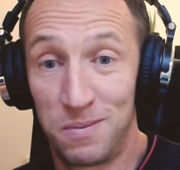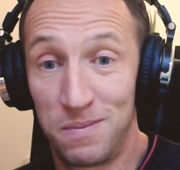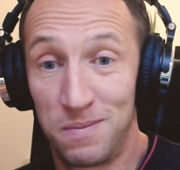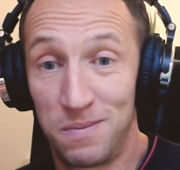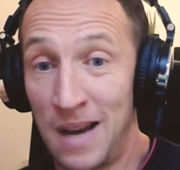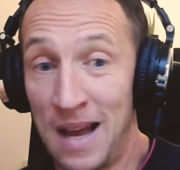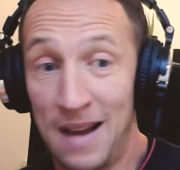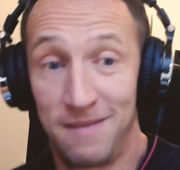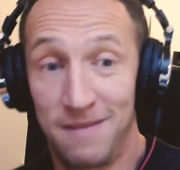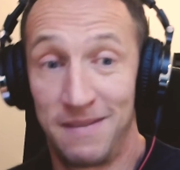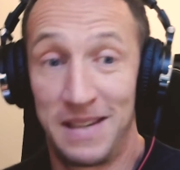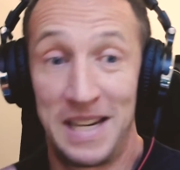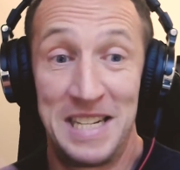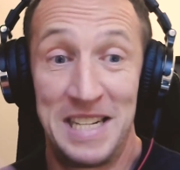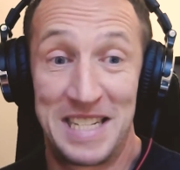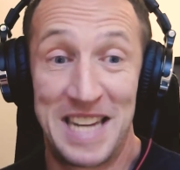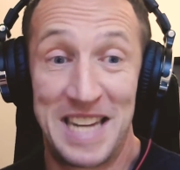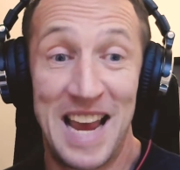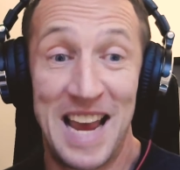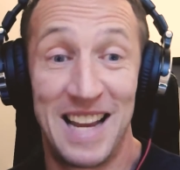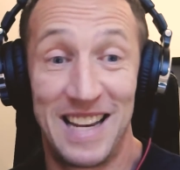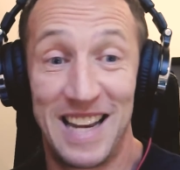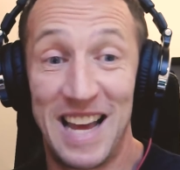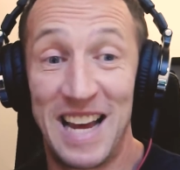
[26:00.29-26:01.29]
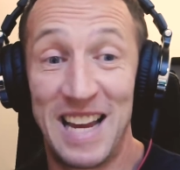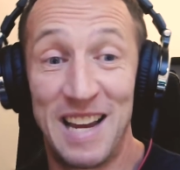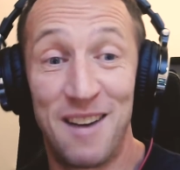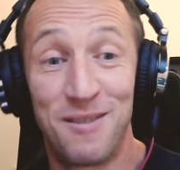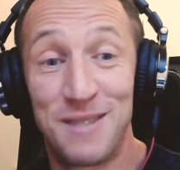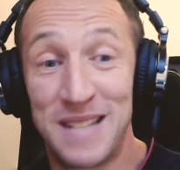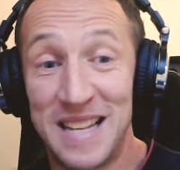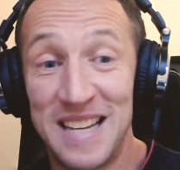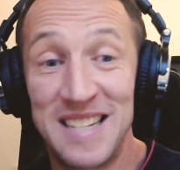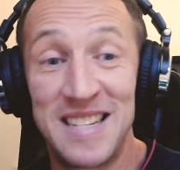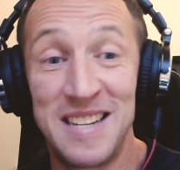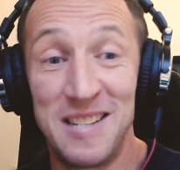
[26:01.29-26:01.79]
like he said, like, I
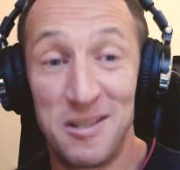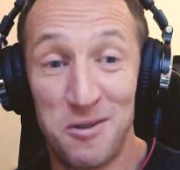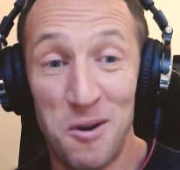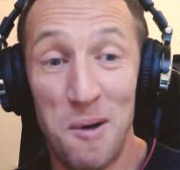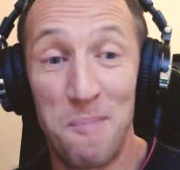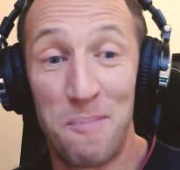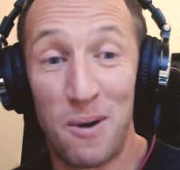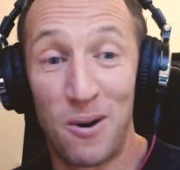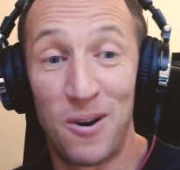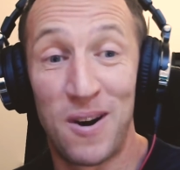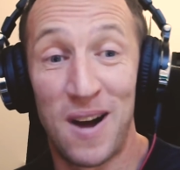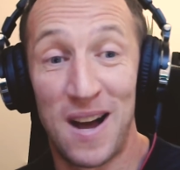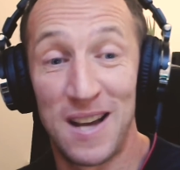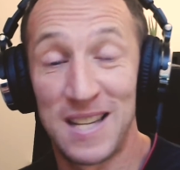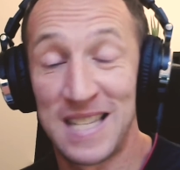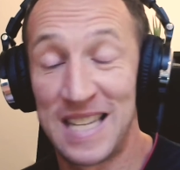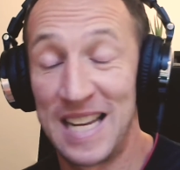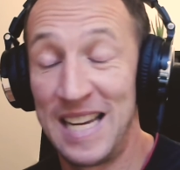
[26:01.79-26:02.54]
was listening to a podcast